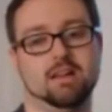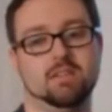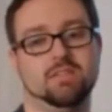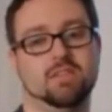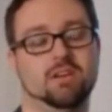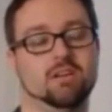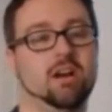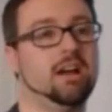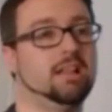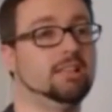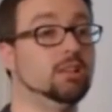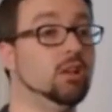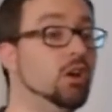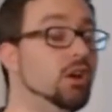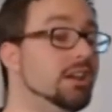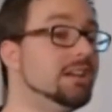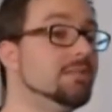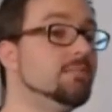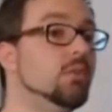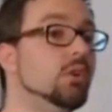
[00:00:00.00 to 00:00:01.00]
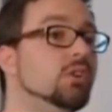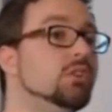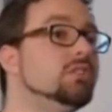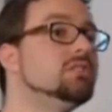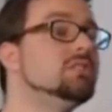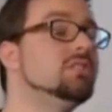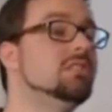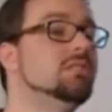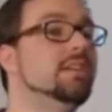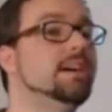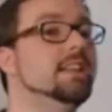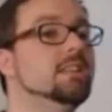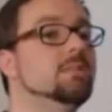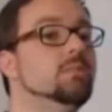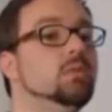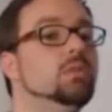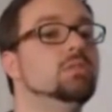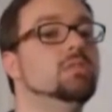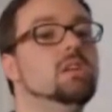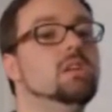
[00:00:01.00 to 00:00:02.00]
There are learning modes
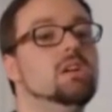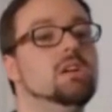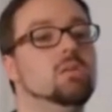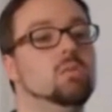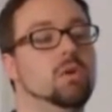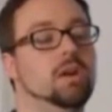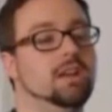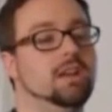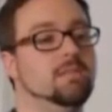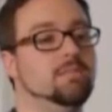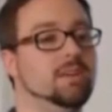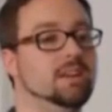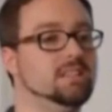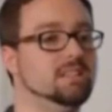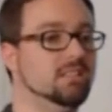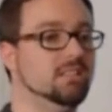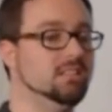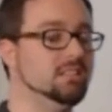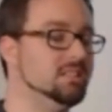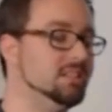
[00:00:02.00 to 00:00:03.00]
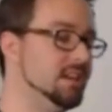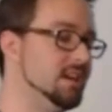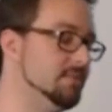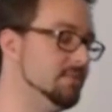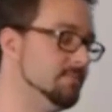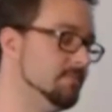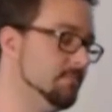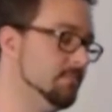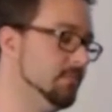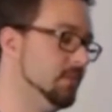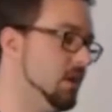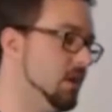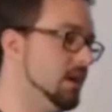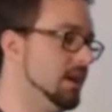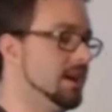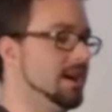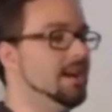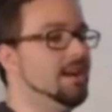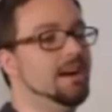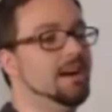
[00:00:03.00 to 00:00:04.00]
available where you can basically say,
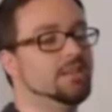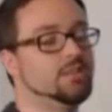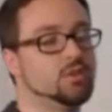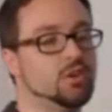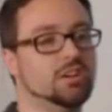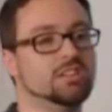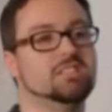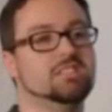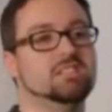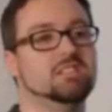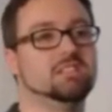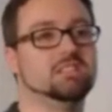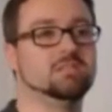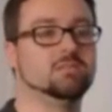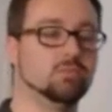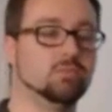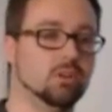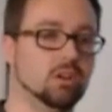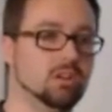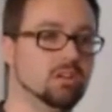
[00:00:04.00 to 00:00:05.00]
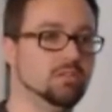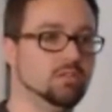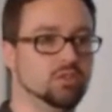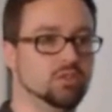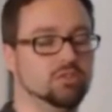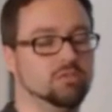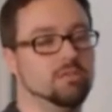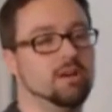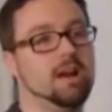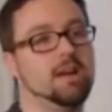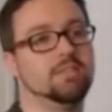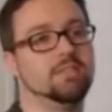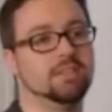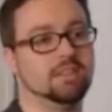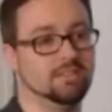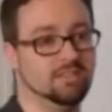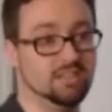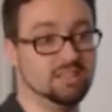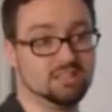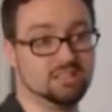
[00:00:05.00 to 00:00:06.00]
okay, I trust that it's going to do the right
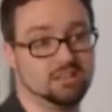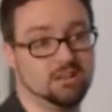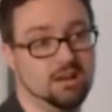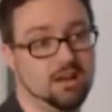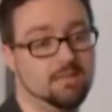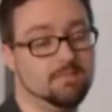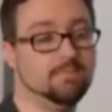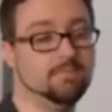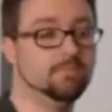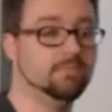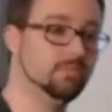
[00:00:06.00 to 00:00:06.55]
thing this time.